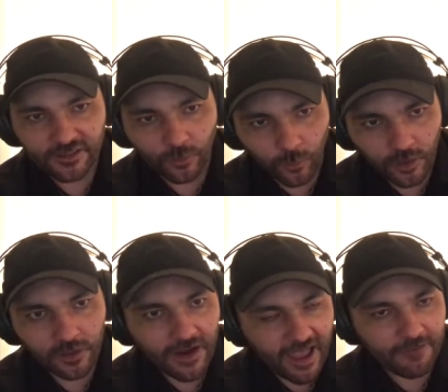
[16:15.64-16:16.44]

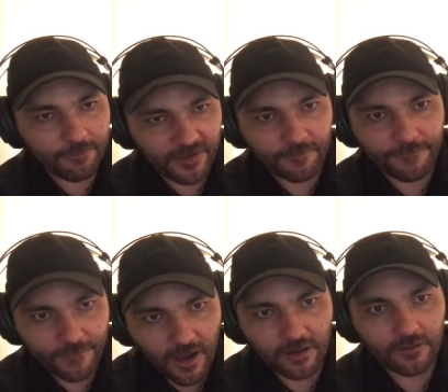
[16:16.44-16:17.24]
worker have been
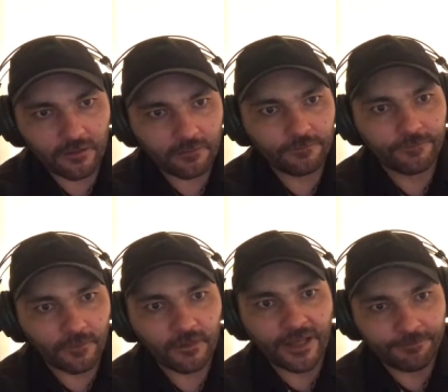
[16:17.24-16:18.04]
fought
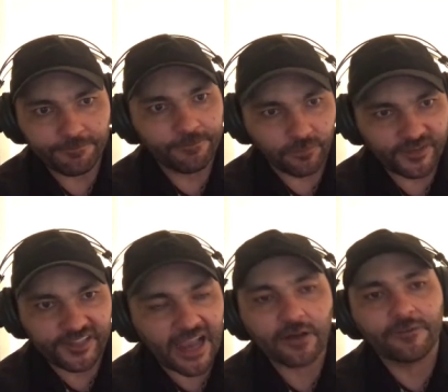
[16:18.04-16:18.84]
and
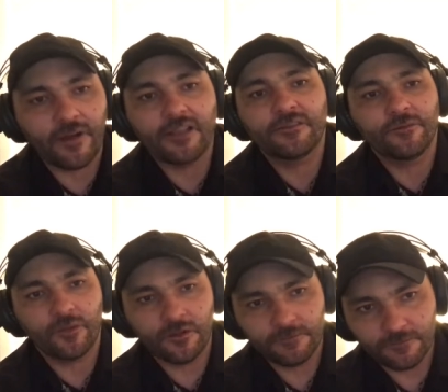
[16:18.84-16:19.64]
sacrificed
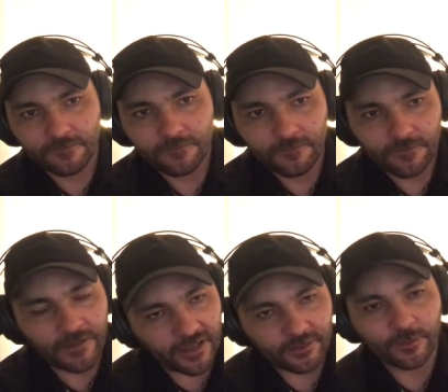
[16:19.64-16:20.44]
for,
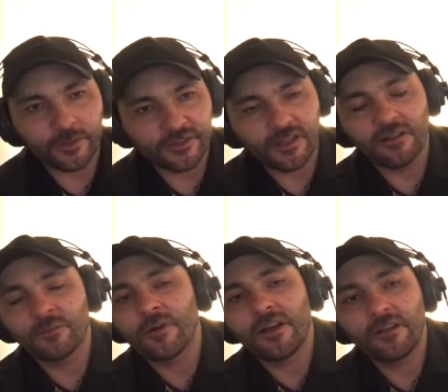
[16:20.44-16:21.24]
and that's what we're
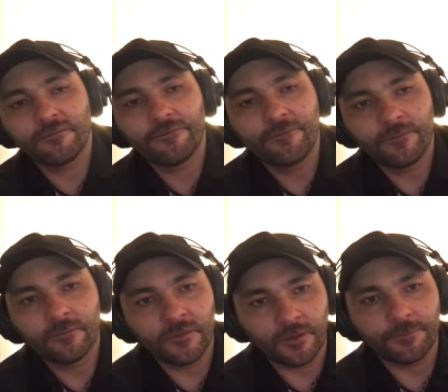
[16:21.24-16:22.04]
celebrating.
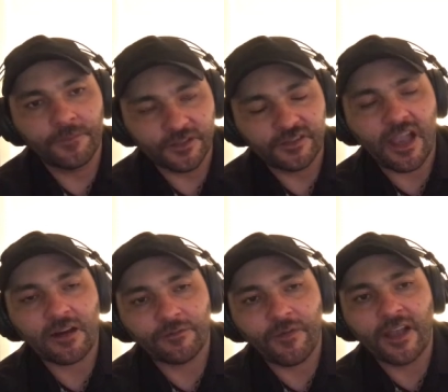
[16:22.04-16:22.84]
The
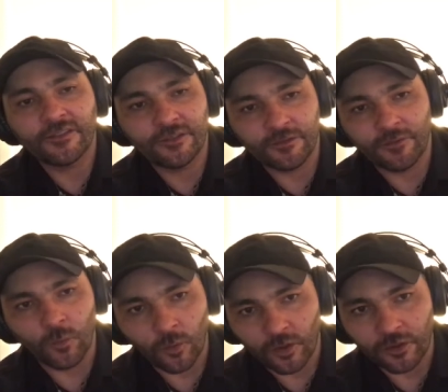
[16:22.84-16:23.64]
sacrifices of the
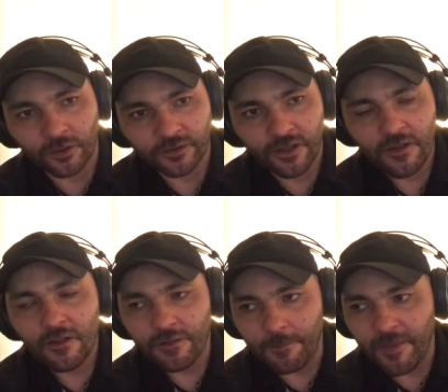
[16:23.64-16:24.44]
workers
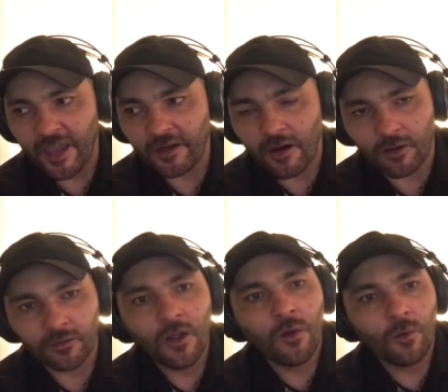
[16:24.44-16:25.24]
that made
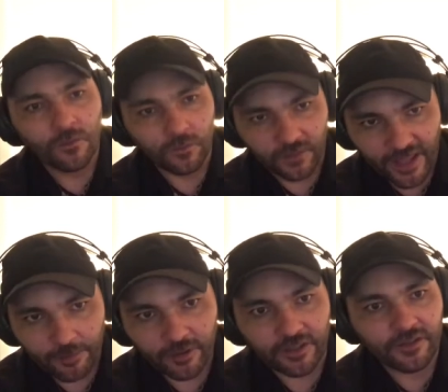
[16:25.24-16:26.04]
our
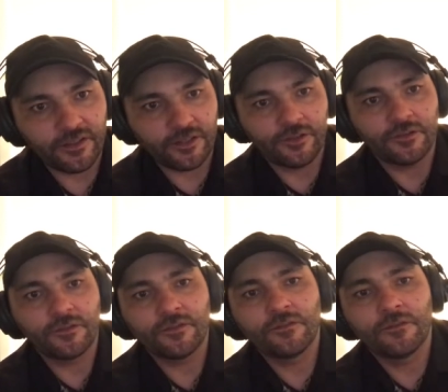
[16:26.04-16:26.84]
labor
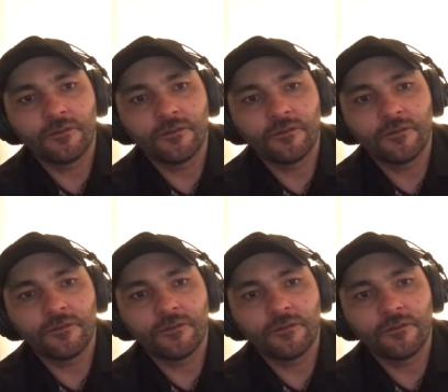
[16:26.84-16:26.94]
conditions